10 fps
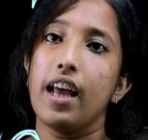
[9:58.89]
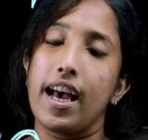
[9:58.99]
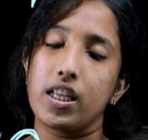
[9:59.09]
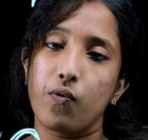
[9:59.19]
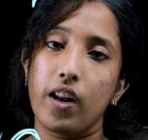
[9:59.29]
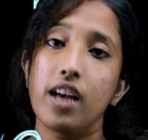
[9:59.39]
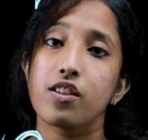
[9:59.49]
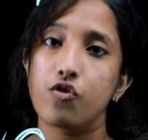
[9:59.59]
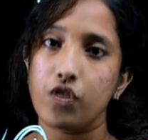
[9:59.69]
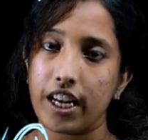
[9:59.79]
as well
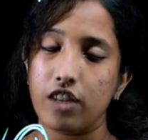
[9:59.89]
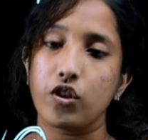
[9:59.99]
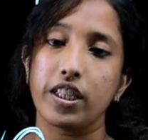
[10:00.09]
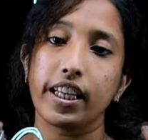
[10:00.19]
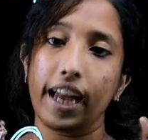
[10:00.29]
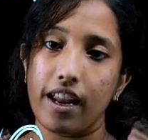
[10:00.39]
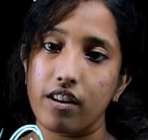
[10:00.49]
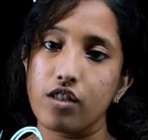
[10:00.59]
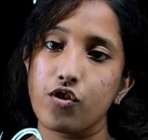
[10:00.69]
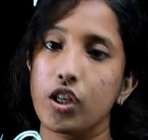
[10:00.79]
as change in the
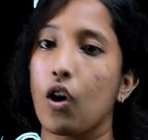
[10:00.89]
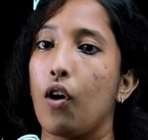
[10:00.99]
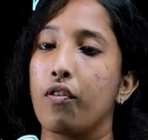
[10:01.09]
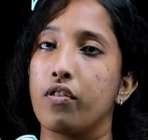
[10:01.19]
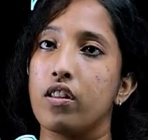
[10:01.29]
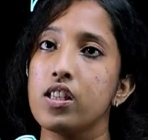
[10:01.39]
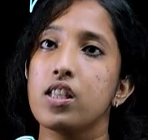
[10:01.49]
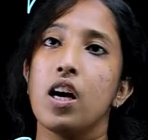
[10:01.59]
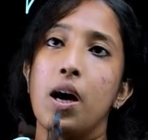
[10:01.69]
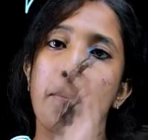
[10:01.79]
energy of this